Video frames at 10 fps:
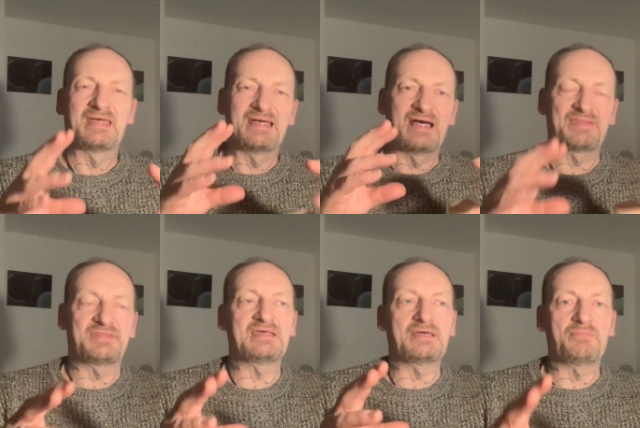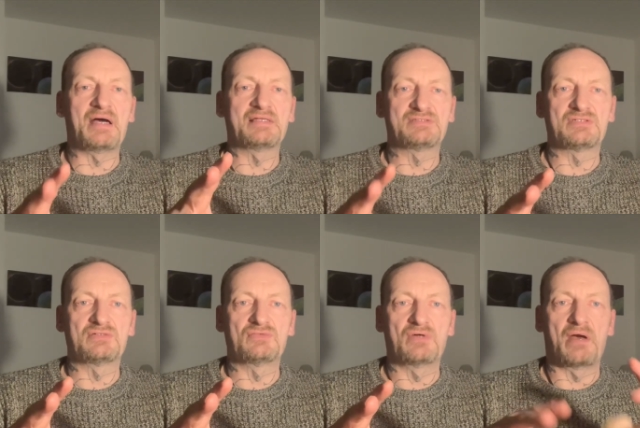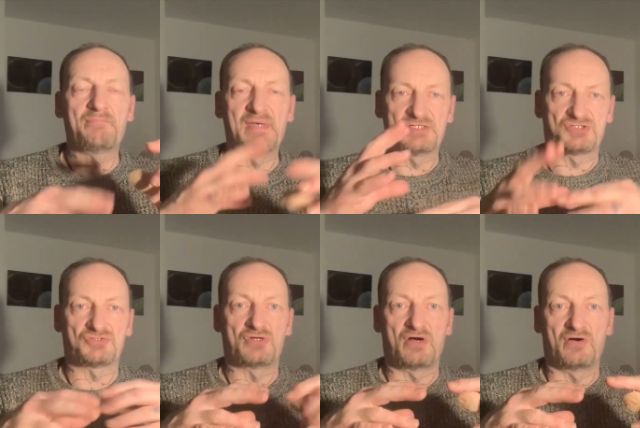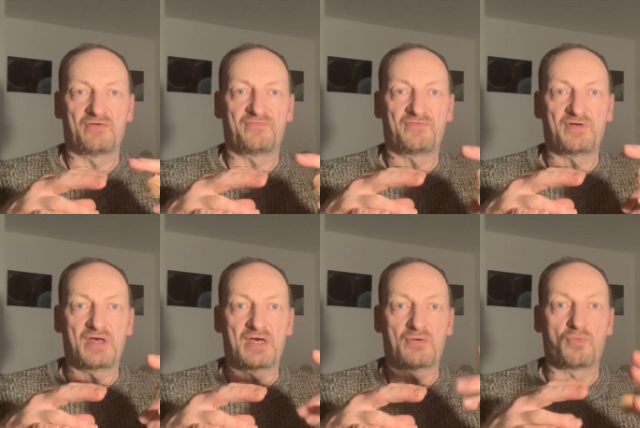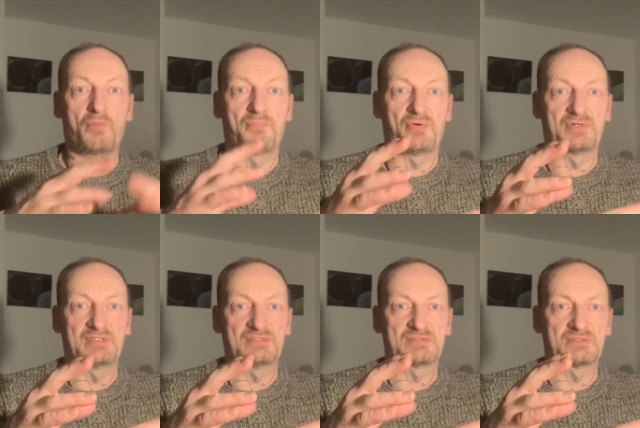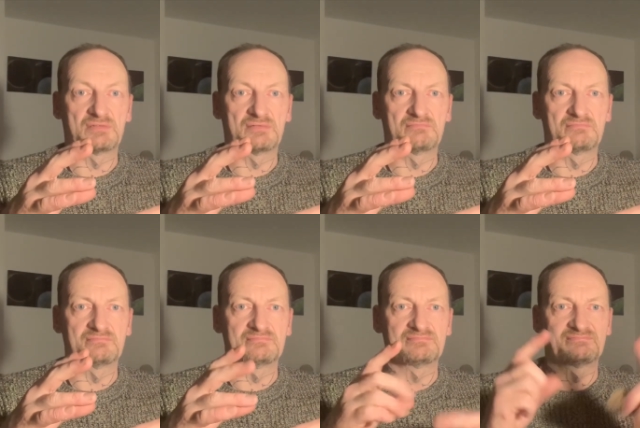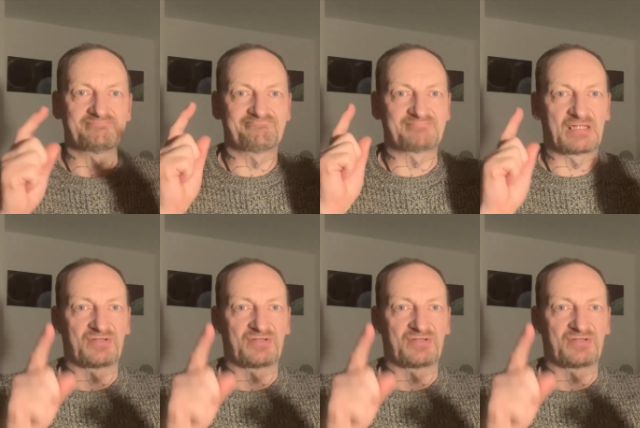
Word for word: I think I might do a mixture of uh, one point and